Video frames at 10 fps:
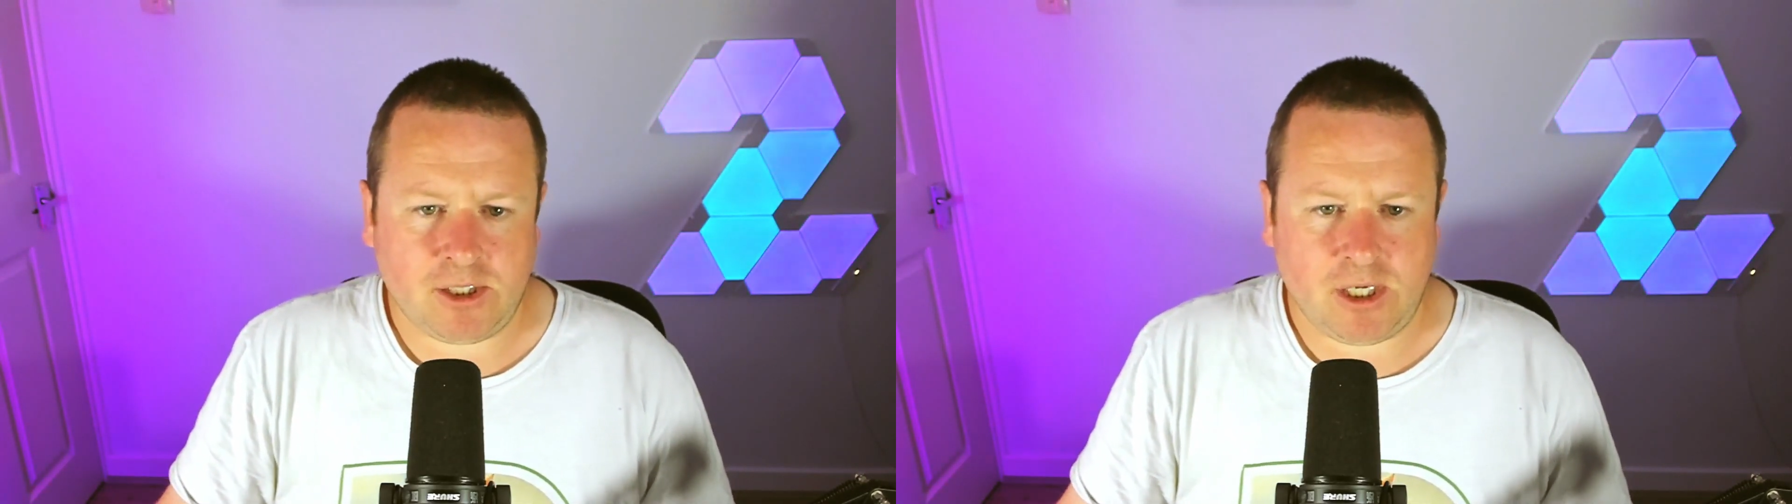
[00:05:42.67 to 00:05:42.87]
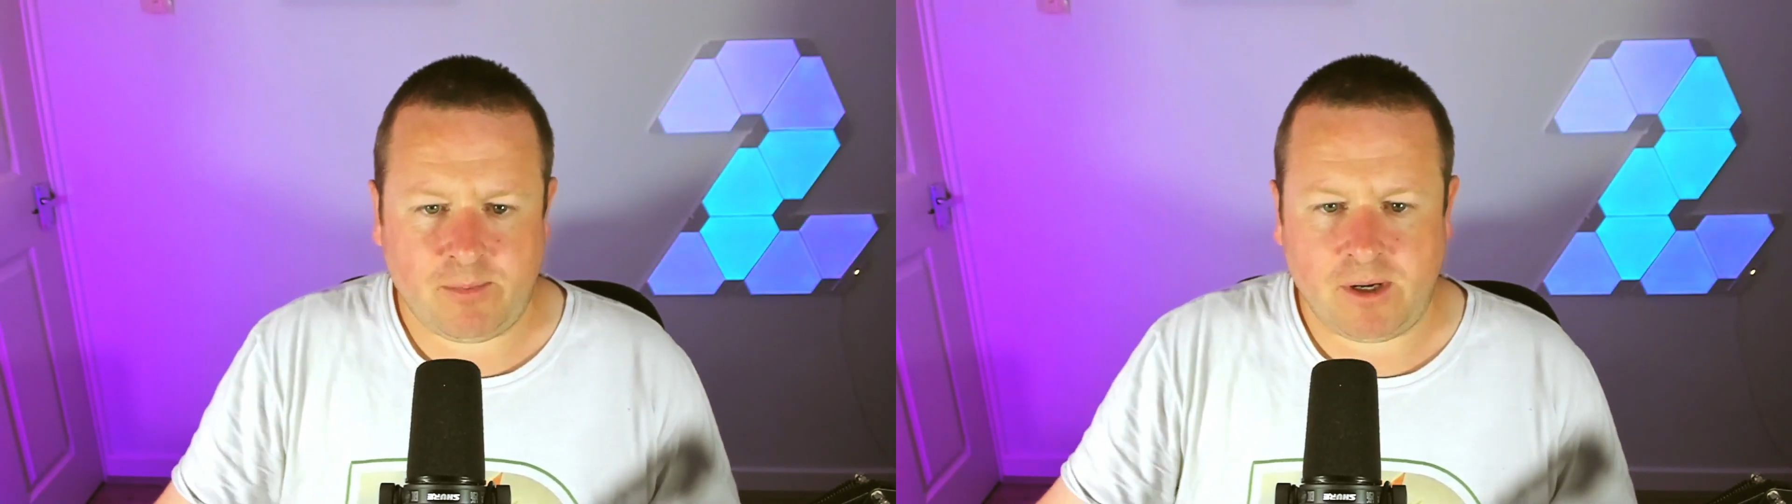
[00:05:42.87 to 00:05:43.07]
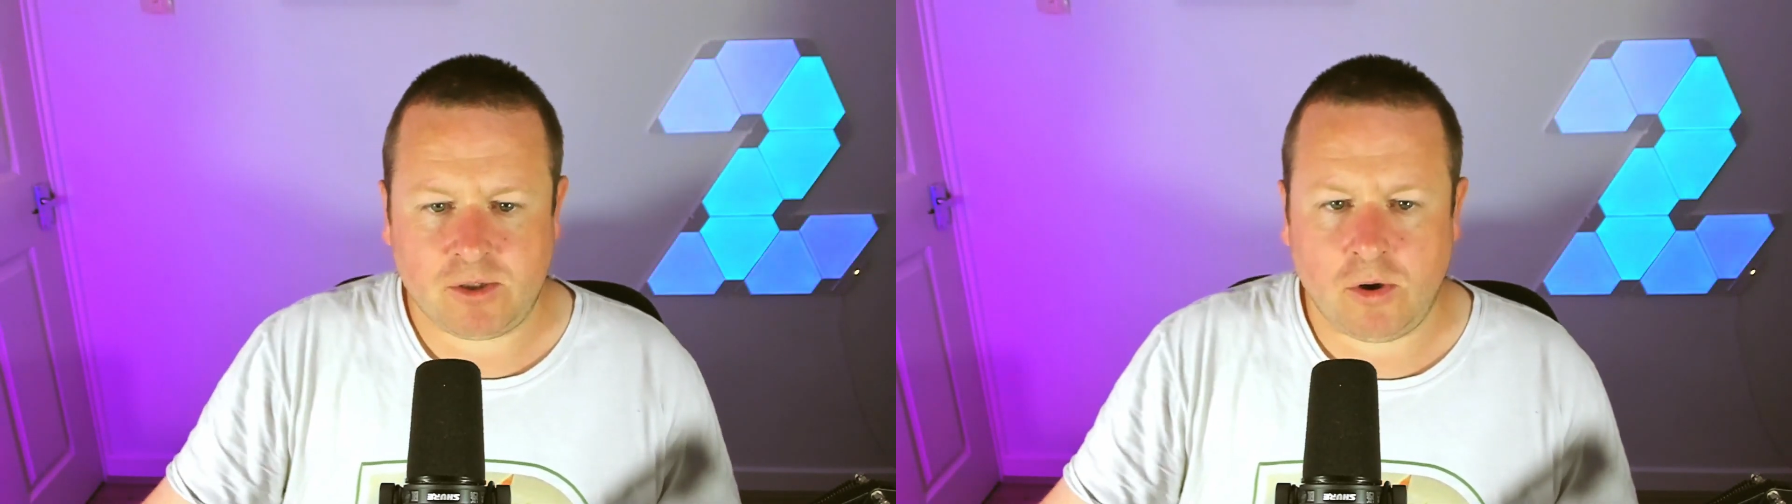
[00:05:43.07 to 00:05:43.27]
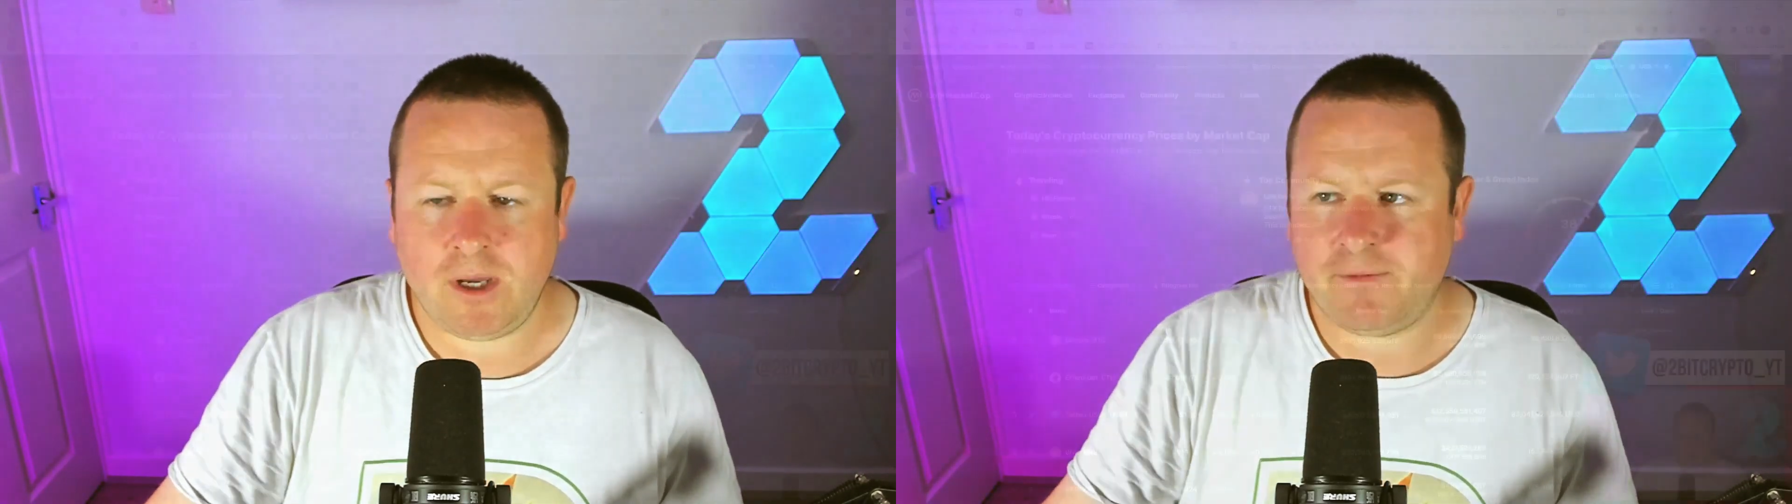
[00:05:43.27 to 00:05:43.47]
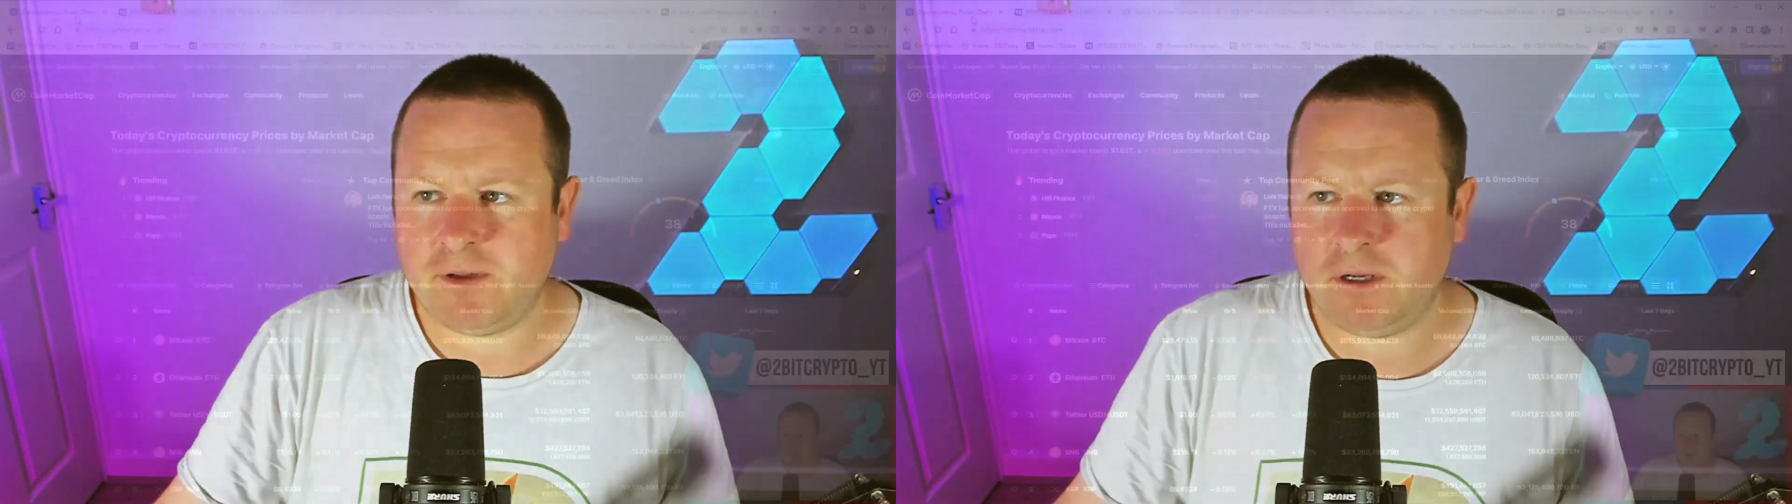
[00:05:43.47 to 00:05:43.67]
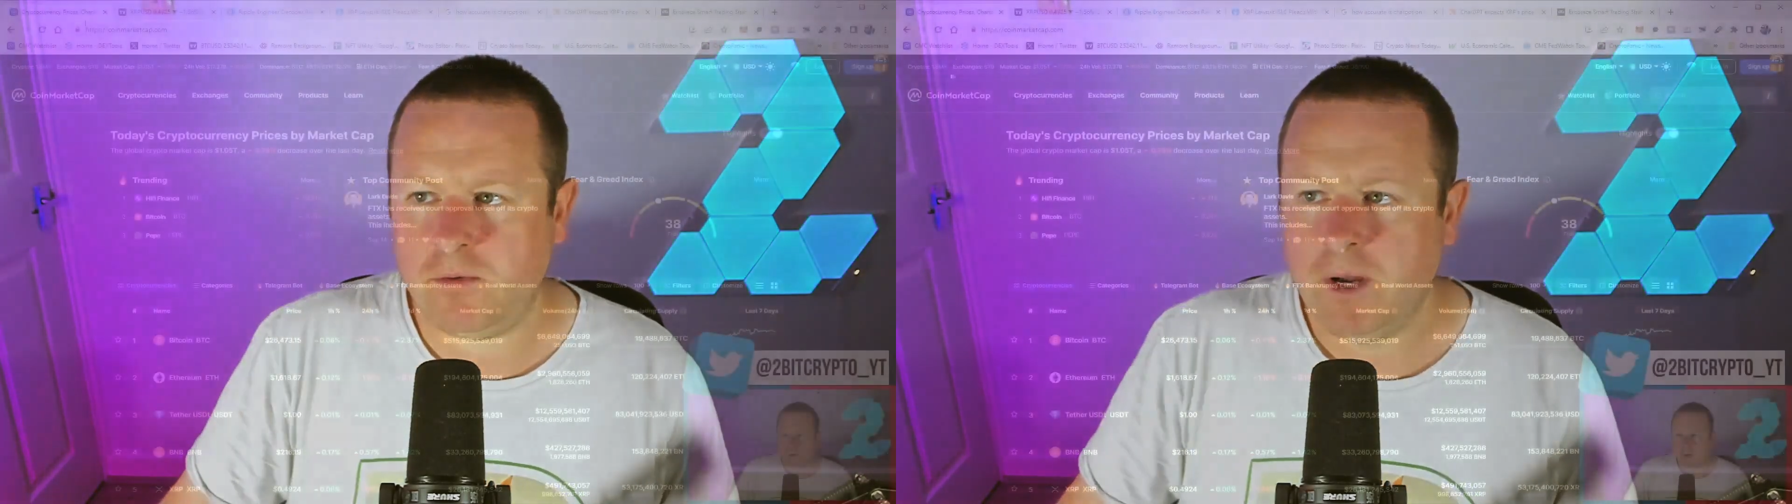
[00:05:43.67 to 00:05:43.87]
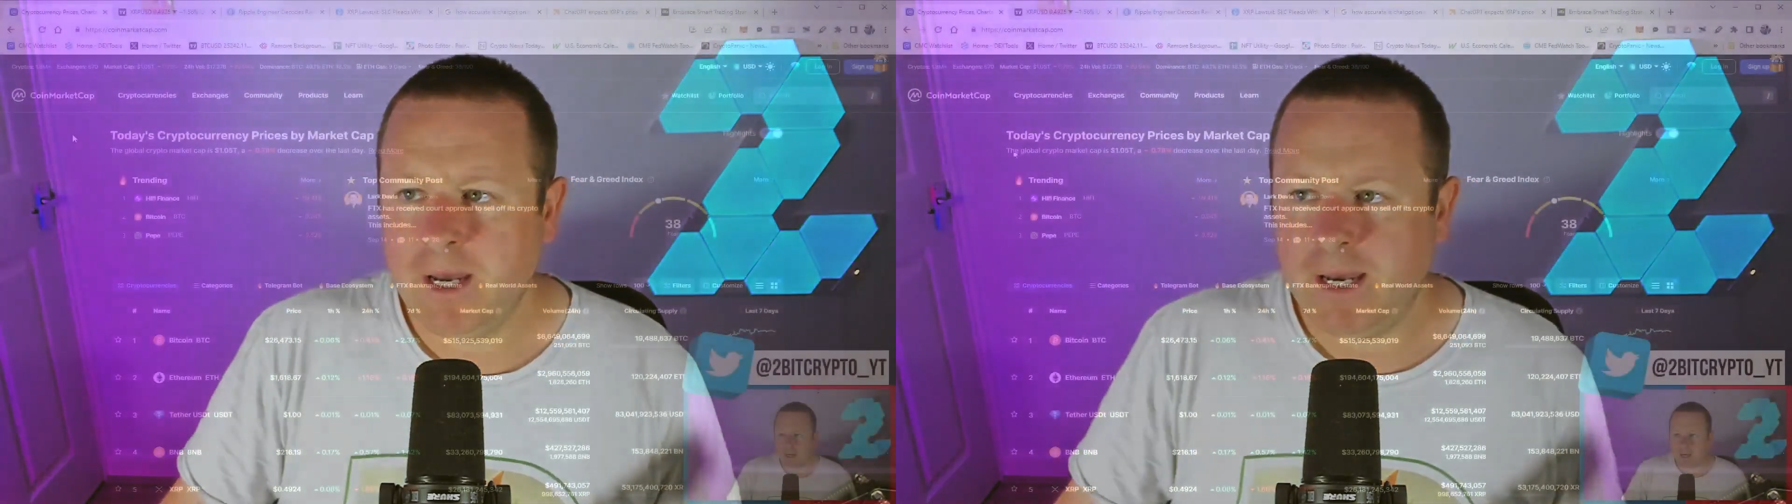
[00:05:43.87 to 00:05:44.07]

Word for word: cheap price. All you have to do